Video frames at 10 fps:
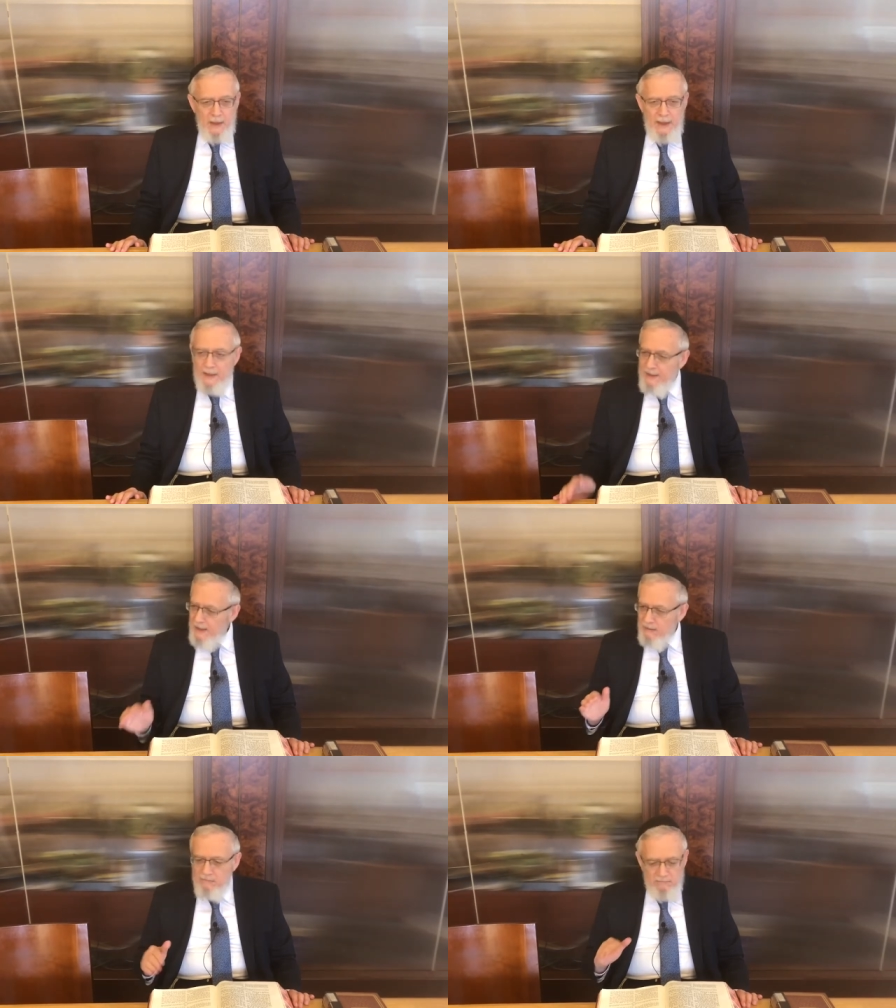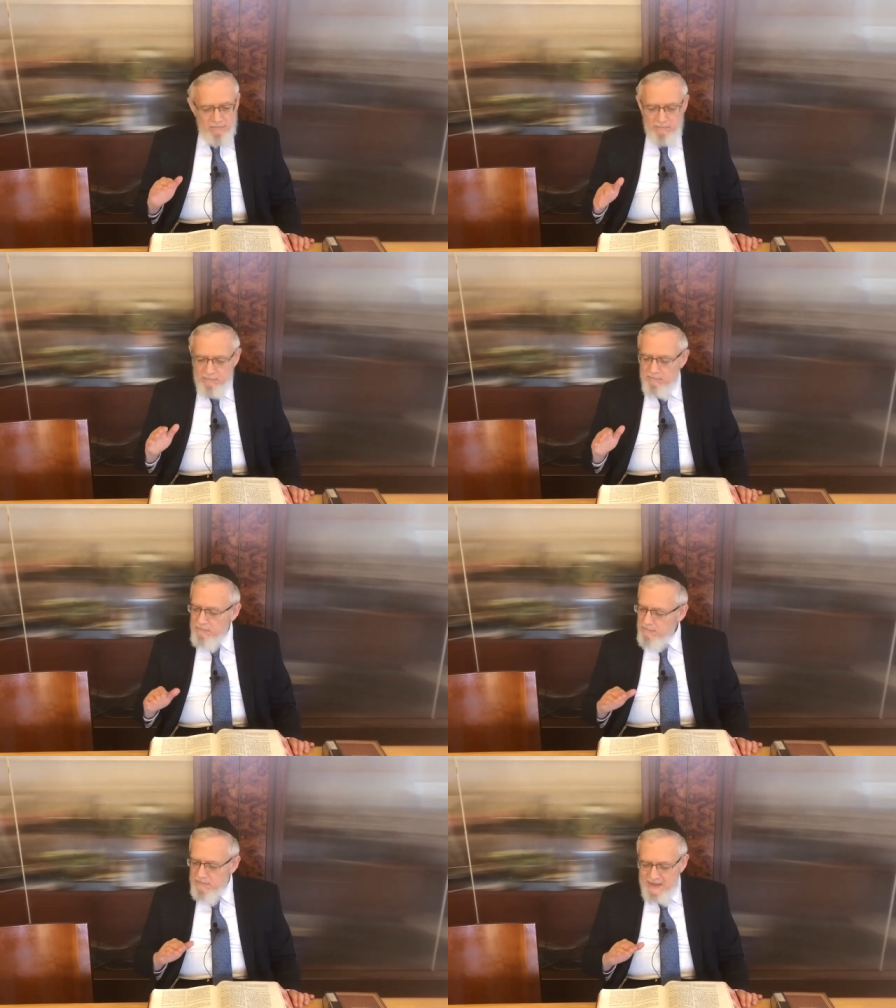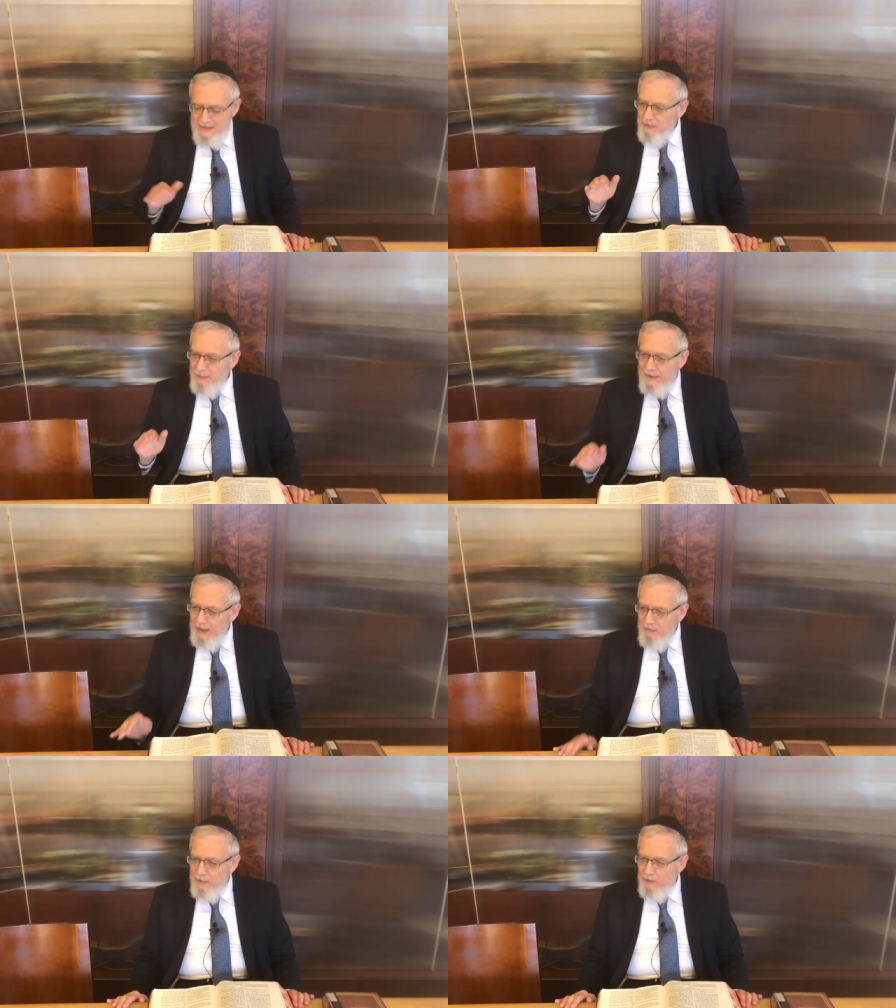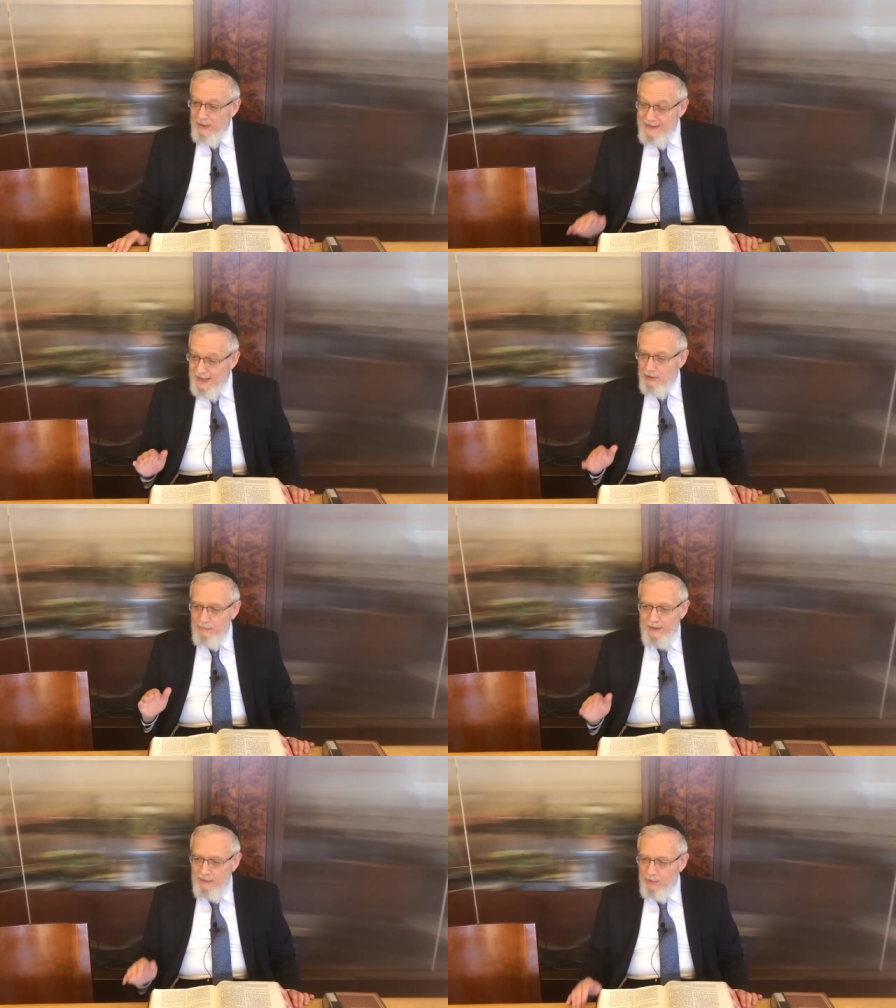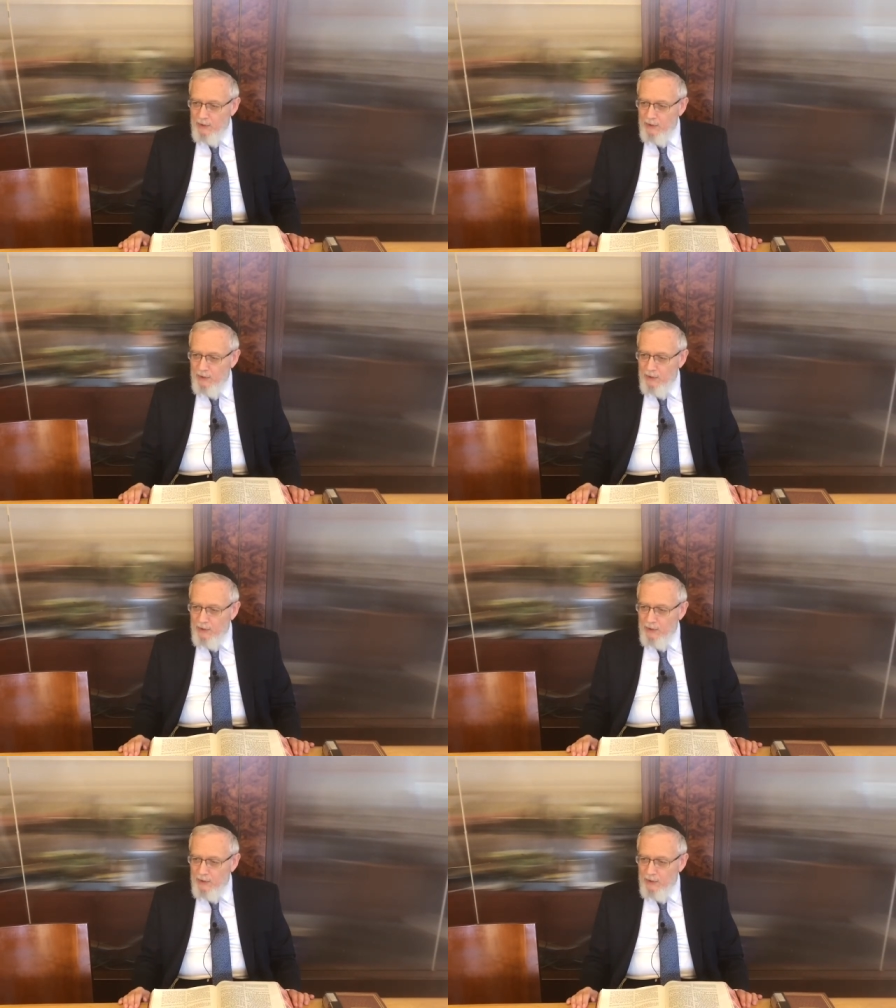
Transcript: And again, similar behavior, identical behavior,